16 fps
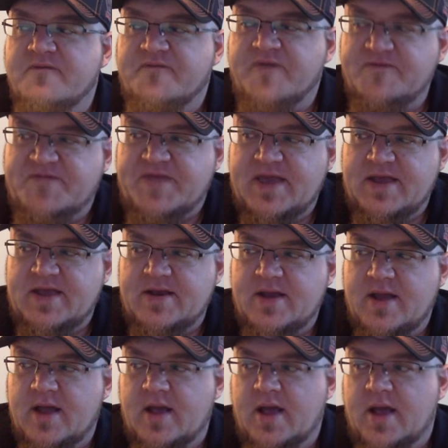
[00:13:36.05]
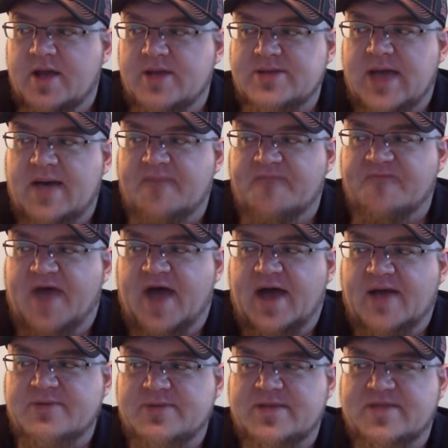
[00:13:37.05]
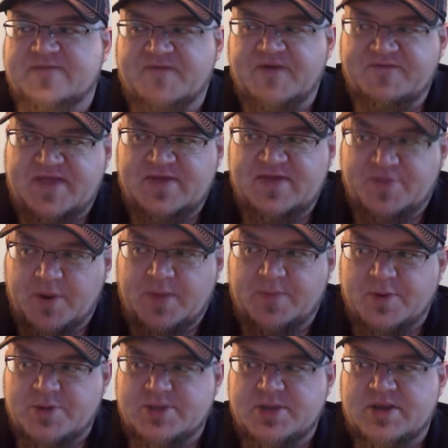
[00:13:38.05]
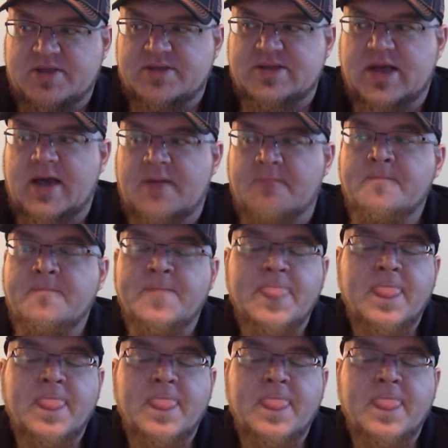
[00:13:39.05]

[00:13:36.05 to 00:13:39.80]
15 top 5s. That's 53% of the time.